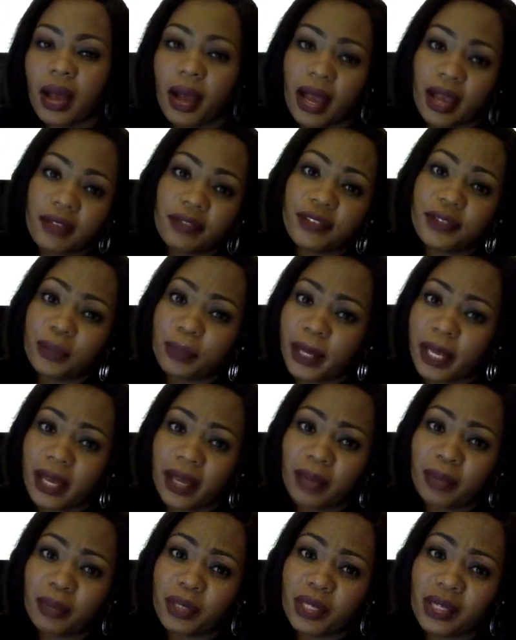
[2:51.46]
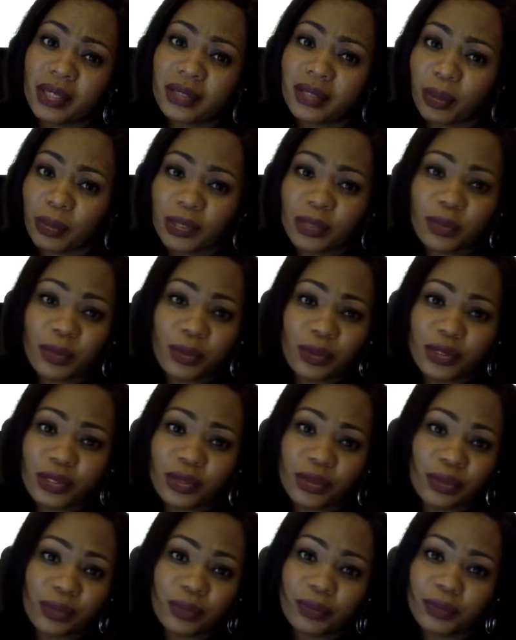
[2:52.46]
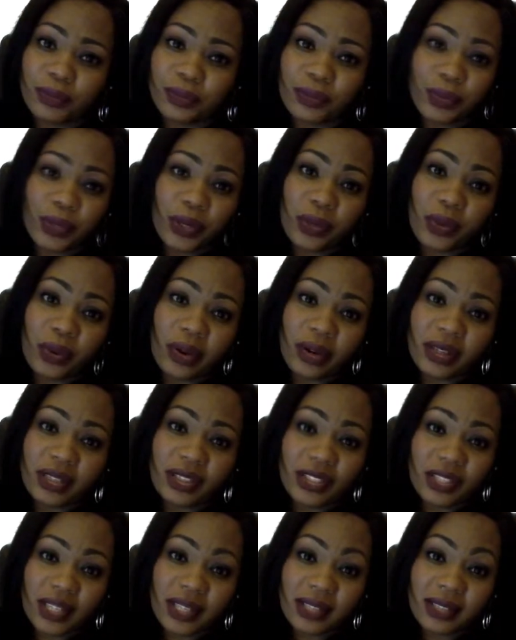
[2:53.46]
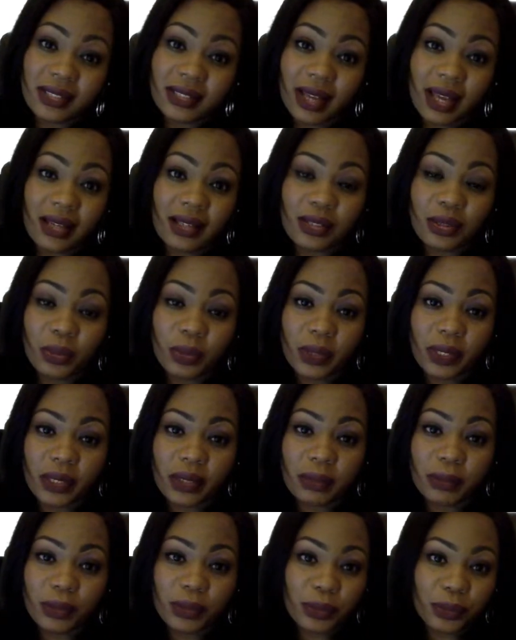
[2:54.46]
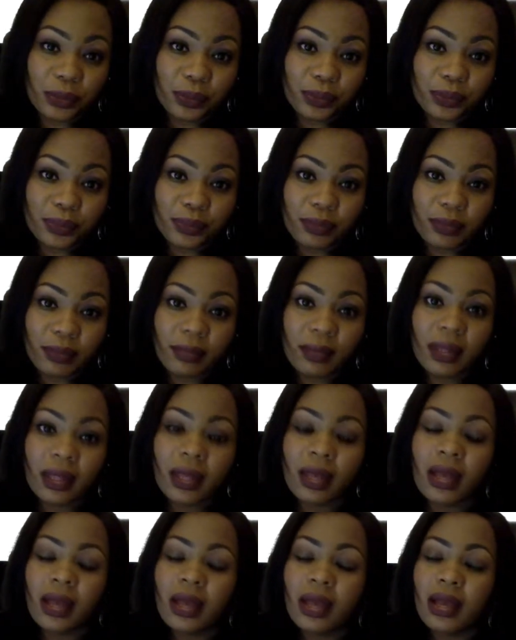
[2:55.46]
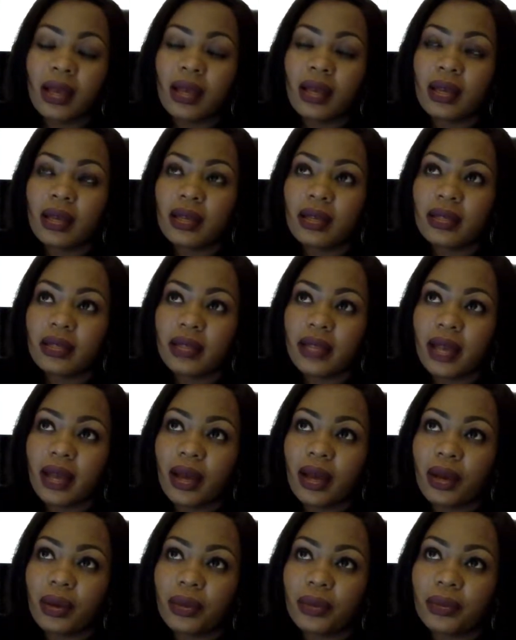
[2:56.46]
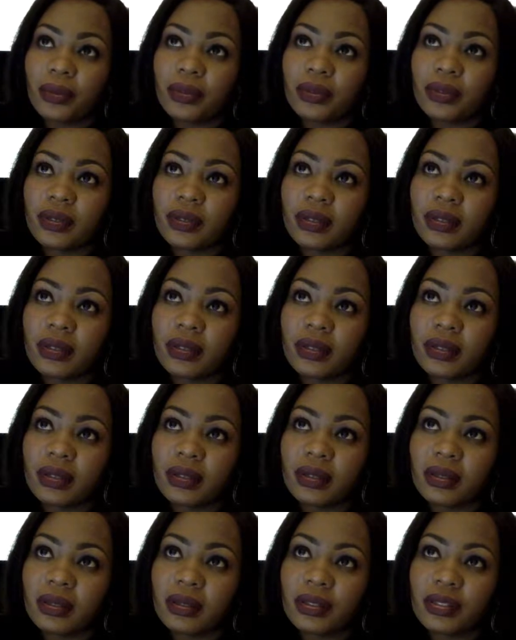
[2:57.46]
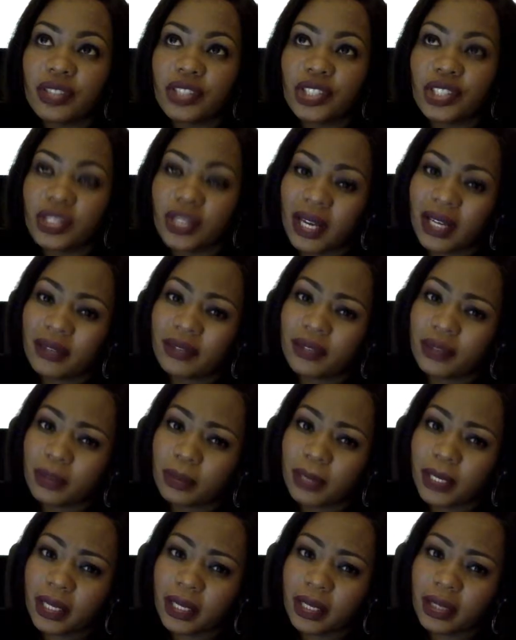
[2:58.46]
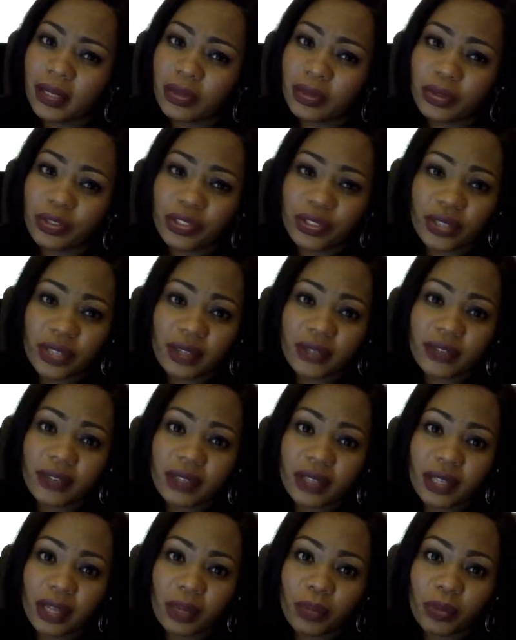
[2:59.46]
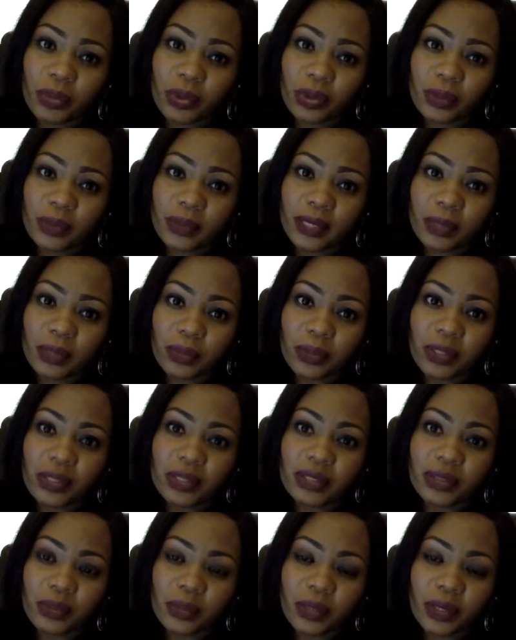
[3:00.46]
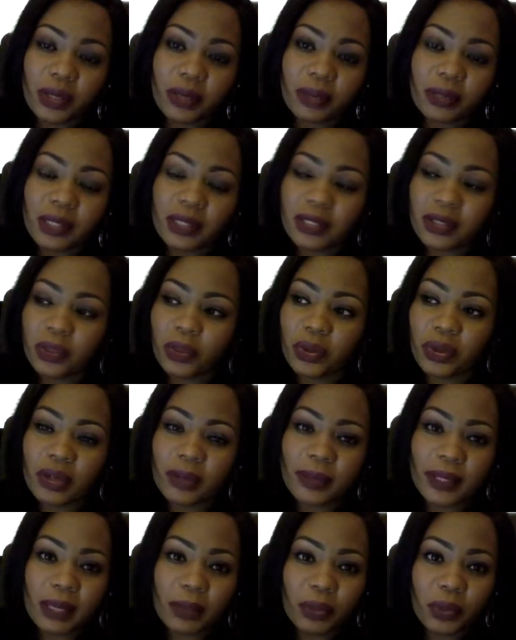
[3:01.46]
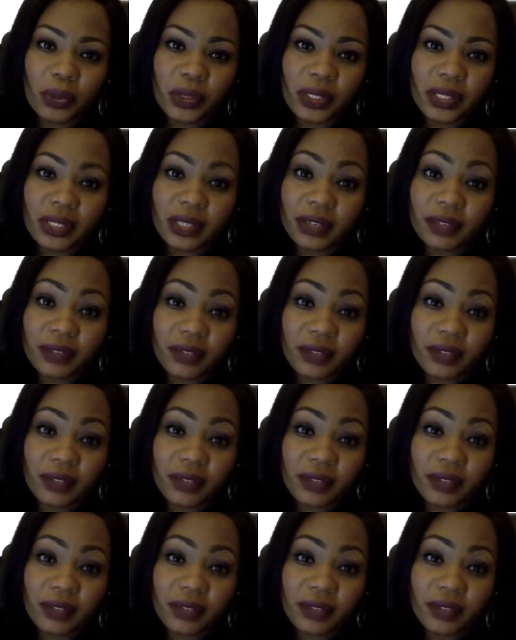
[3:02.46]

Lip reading: I feel bad because I was supposed to wear orange and I decided to wear blue. Now, should I feel bad, or should I feel like I wore what I wanted to wear because I woke up that morning and I